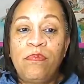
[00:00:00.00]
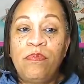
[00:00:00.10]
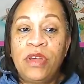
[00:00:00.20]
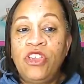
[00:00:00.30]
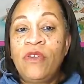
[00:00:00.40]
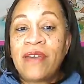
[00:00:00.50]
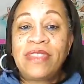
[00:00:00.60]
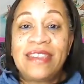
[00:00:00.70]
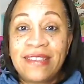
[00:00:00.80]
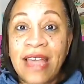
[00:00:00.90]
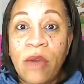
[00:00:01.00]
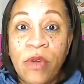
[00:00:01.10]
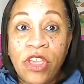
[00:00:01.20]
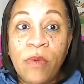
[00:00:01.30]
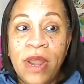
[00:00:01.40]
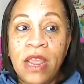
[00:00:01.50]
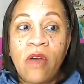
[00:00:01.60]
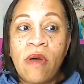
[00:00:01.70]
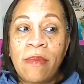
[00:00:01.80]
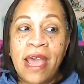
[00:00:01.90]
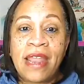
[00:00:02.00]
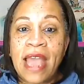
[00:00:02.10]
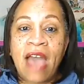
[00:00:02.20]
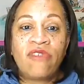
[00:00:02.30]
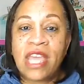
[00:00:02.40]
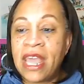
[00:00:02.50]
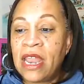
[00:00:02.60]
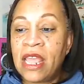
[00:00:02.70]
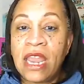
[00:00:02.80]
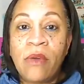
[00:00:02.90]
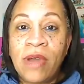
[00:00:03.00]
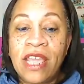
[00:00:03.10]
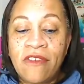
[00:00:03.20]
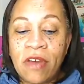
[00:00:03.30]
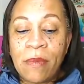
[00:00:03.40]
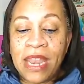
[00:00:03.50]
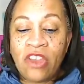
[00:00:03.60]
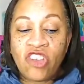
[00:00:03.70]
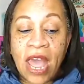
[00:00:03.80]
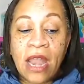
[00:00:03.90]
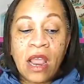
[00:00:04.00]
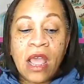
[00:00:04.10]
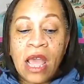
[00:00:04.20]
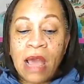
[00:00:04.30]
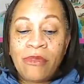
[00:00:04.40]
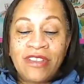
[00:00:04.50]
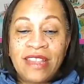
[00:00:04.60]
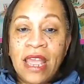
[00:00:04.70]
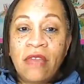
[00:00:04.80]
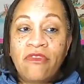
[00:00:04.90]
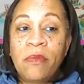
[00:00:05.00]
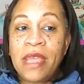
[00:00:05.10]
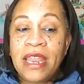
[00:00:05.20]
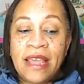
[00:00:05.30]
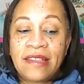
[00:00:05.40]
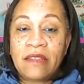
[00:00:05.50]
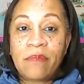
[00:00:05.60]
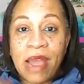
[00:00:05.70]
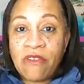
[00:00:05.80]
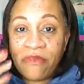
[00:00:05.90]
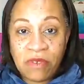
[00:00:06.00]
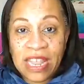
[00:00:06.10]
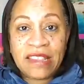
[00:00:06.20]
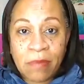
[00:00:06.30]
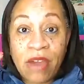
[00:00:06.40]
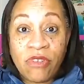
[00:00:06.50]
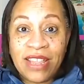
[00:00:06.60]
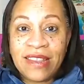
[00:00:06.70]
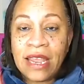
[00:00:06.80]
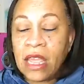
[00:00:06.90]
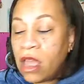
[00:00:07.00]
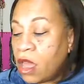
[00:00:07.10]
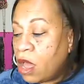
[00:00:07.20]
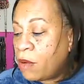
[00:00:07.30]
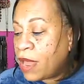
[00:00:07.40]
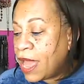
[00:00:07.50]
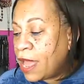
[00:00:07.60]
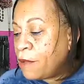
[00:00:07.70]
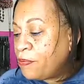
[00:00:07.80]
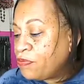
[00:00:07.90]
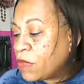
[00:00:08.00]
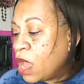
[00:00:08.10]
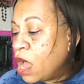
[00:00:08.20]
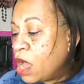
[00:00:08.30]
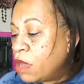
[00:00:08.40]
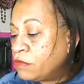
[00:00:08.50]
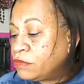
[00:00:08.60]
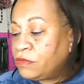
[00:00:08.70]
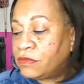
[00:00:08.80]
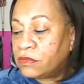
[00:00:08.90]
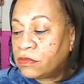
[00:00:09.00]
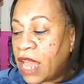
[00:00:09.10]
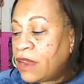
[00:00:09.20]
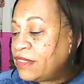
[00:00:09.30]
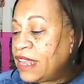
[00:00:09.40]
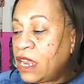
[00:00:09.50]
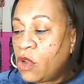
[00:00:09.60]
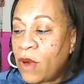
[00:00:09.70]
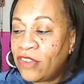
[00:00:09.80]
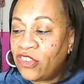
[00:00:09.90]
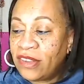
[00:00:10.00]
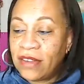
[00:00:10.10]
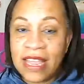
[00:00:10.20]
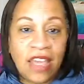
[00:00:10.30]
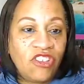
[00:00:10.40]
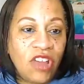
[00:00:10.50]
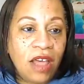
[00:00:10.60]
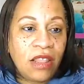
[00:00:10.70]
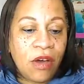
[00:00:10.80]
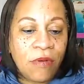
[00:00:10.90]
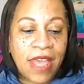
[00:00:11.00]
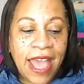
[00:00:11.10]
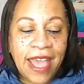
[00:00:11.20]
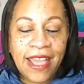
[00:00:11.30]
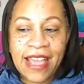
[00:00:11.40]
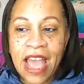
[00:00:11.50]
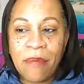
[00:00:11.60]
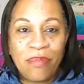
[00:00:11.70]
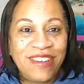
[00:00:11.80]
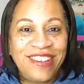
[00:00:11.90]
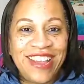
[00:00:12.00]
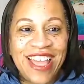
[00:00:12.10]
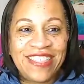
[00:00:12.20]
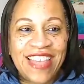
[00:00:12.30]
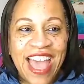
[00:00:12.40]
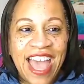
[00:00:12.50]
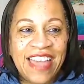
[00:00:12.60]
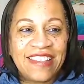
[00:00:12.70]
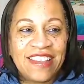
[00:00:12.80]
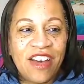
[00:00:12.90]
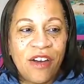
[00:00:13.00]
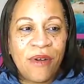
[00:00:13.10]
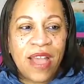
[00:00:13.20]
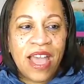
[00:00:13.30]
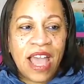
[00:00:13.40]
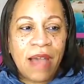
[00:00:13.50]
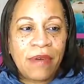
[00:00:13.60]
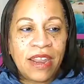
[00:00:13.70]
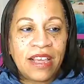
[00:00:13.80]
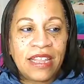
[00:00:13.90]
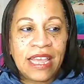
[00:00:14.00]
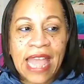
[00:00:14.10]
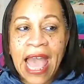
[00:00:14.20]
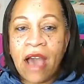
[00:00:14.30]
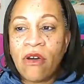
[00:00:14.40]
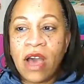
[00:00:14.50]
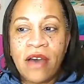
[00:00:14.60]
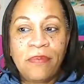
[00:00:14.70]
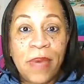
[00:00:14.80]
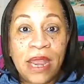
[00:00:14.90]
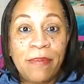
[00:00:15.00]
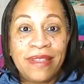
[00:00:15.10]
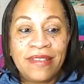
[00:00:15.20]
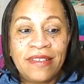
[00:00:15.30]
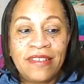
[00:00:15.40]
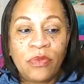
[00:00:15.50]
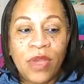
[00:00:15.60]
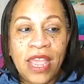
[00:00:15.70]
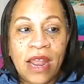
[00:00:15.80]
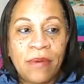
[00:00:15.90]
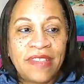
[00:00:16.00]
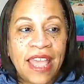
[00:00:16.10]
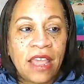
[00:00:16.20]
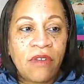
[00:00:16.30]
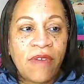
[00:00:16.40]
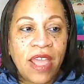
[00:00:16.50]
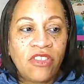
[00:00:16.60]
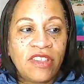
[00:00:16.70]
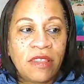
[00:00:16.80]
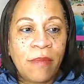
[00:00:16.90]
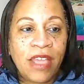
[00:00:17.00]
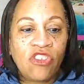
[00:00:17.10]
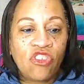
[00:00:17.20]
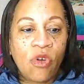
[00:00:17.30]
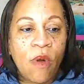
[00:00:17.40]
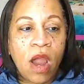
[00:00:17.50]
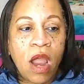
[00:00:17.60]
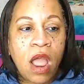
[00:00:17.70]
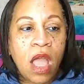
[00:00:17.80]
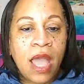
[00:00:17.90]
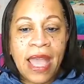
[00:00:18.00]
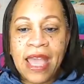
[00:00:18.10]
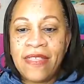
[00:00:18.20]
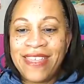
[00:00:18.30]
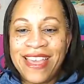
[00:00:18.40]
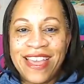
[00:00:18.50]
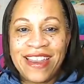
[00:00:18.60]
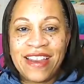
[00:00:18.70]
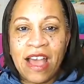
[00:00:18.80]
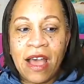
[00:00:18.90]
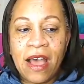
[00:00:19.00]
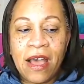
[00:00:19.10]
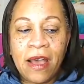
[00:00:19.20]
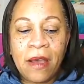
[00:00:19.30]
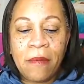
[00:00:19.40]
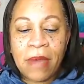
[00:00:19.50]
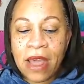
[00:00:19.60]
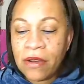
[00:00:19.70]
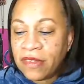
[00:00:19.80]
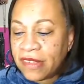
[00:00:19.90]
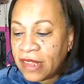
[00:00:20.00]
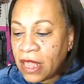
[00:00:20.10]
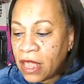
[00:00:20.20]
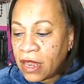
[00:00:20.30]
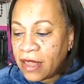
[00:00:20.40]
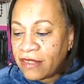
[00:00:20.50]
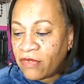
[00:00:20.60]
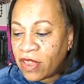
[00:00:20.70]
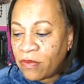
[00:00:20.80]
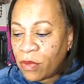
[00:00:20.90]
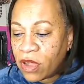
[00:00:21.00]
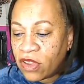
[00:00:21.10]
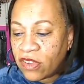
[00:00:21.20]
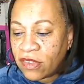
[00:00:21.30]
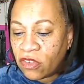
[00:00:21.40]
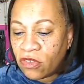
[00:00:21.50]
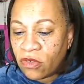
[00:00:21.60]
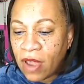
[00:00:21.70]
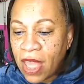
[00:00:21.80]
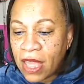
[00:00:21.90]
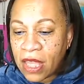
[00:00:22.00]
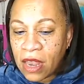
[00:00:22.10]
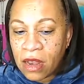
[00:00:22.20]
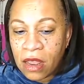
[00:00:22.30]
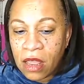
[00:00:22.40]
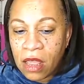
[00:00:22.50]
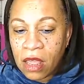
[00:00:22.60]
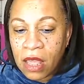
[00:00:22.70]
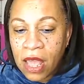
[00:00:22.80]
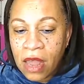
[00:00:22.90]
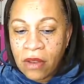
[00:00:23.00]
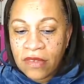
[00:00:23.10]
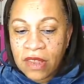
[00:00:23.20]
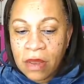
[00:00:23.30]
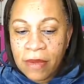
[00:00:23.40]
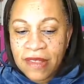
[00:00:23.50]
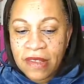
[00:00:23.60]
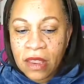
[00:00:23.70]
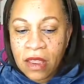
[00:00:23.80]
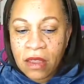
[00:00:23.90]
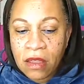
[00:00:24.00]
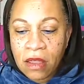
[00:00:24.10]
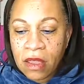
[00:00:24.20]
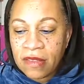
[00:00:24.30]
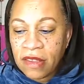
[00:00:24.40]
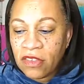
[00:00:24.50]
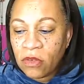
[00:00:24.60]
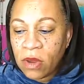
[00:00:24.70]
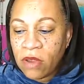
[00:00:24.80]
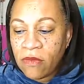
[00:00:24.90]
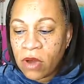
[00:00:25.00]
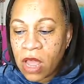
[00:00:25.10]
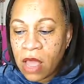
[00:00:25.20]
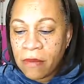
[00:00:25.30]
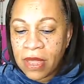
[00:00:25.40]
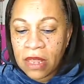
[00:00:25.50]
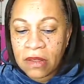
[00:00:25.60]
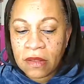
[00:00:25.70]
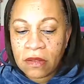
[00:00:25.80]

But you have to decide where you want to go. I'm not advocating anyone give up ManyChat. I'm just saying for me, that's my reasoning. Okay. I don't see any questions, so I guess y'all are okay. I appreciate that. So I'm going to click out of Meta Business Suite. I was hanging around just to make sure. And then I don't see, unless Facebook is dragging. I don't see. Let me see. It says 24 comments.